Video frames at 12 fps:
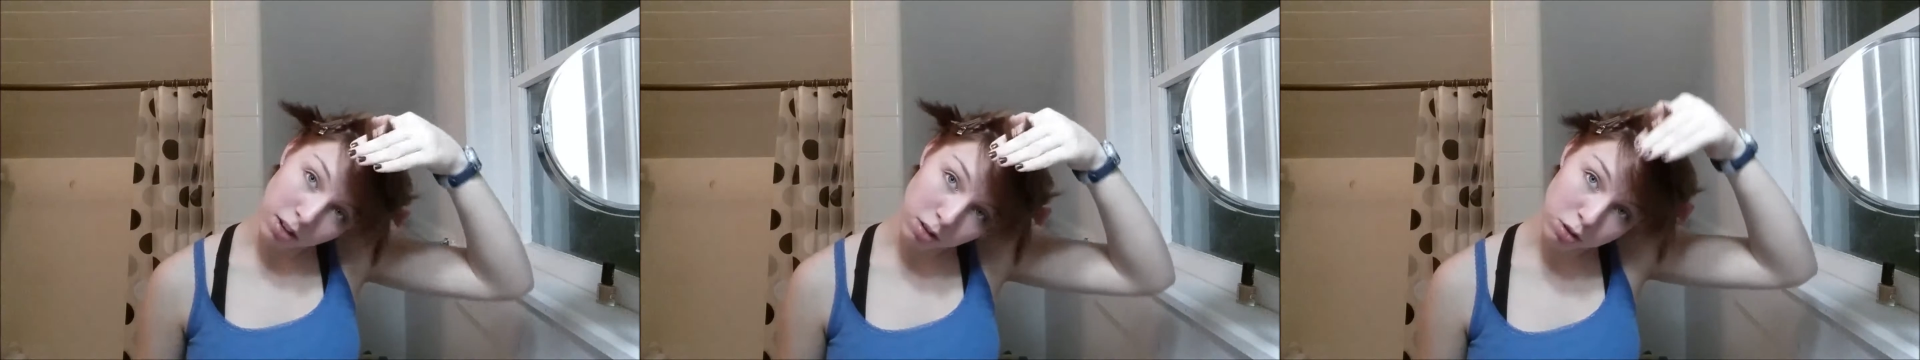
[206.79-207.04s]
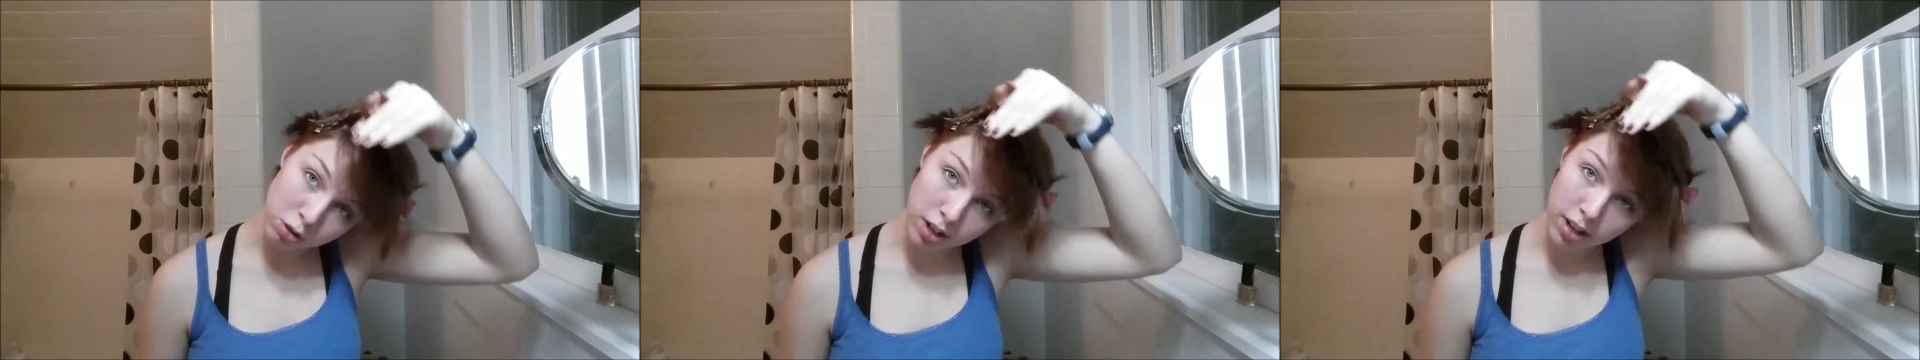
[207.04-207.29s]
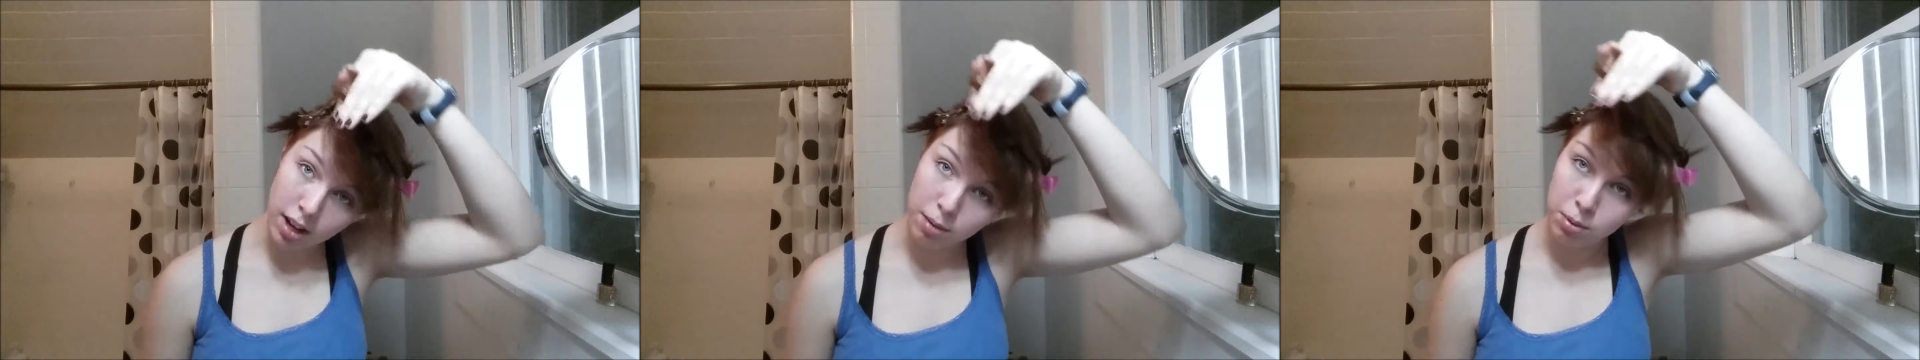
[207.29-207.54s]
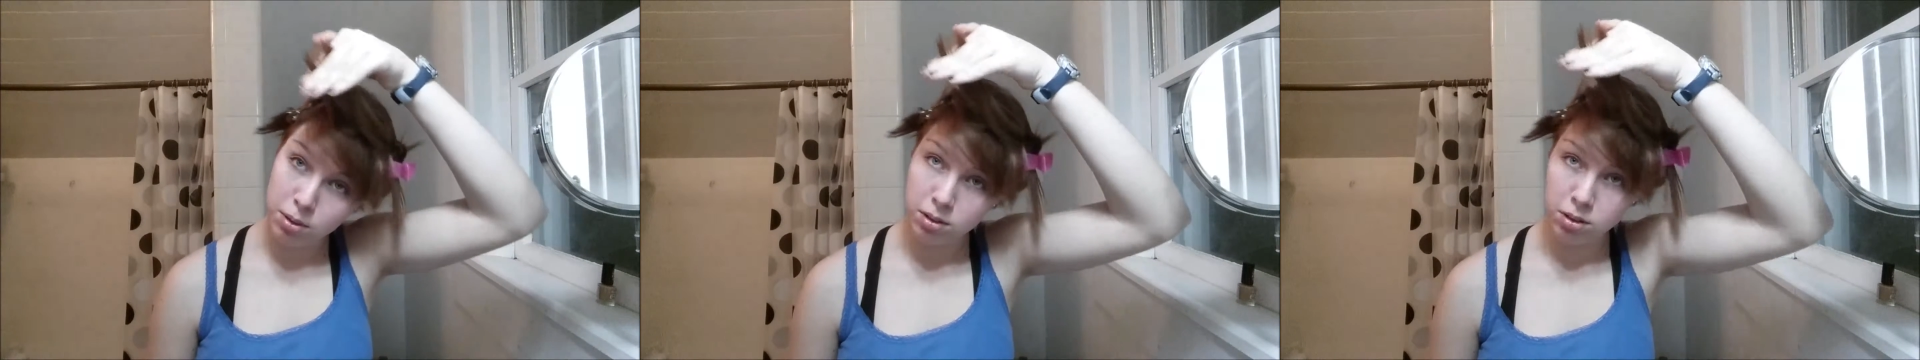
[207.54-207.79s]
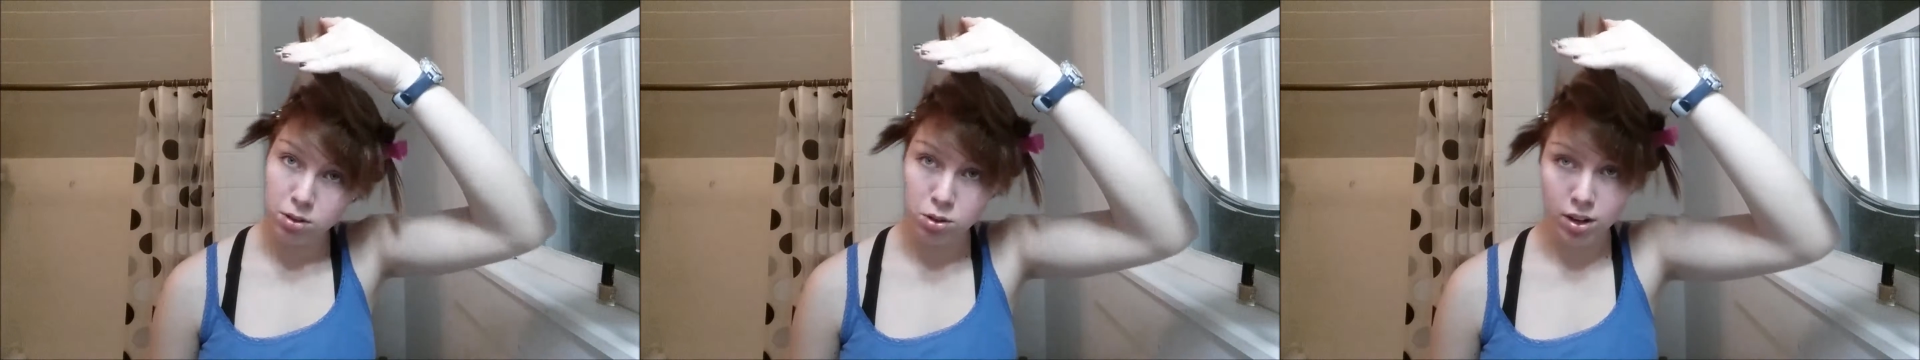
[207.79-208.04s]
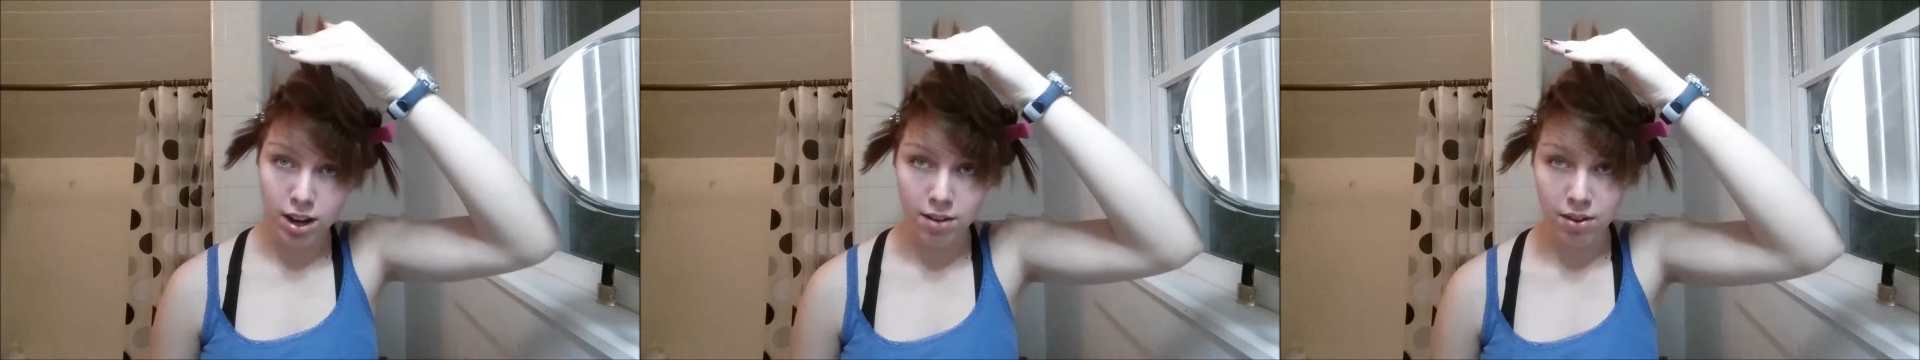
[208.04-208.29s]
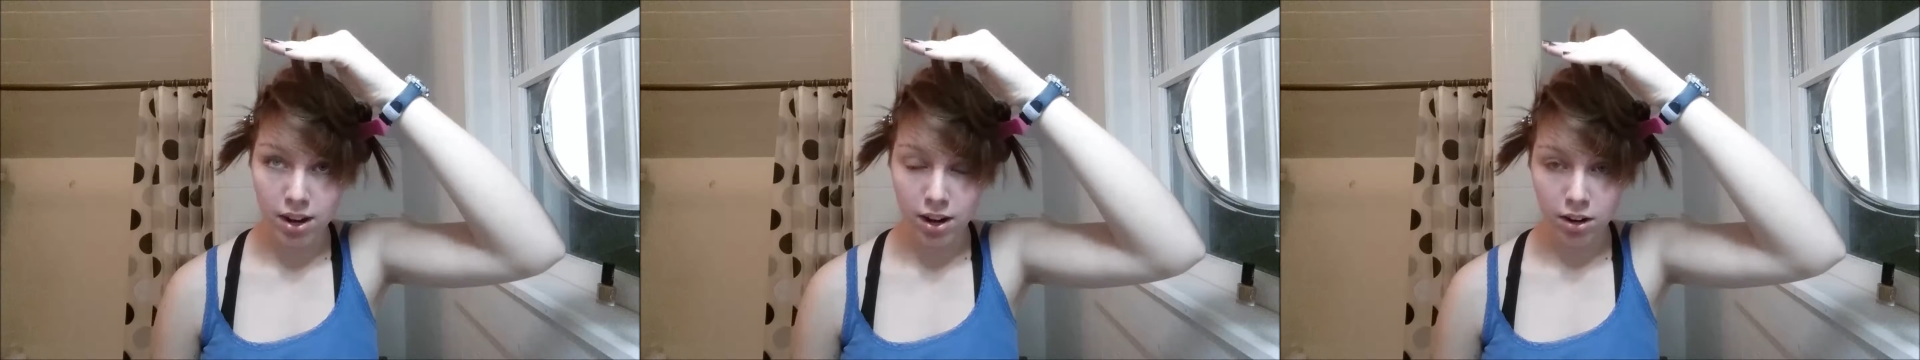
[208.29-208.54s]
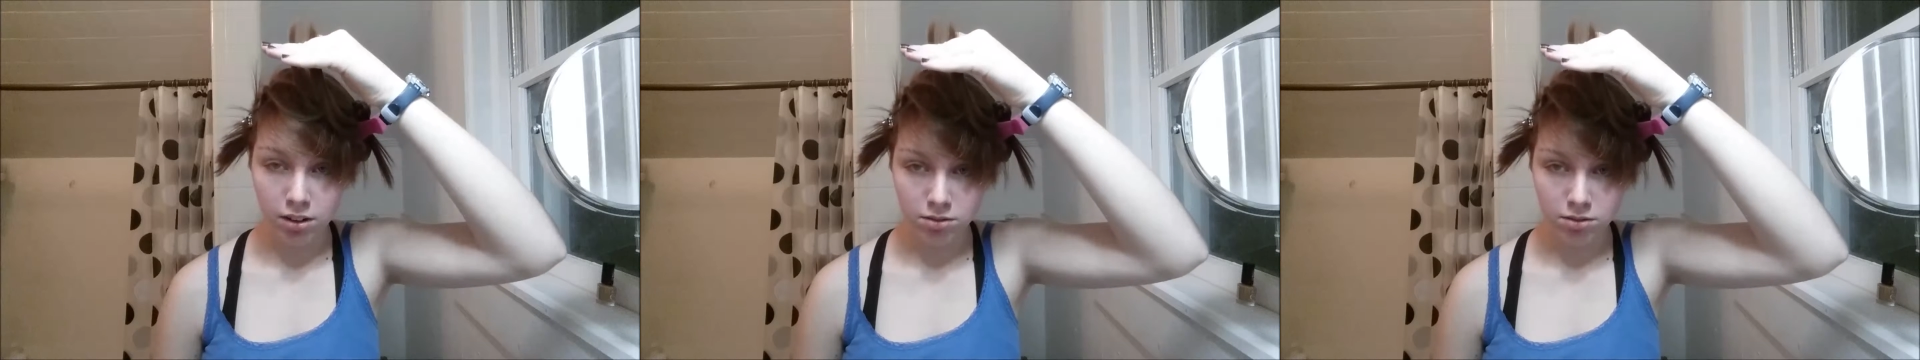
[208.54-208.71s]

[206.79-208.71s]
Go straight up. You should have hair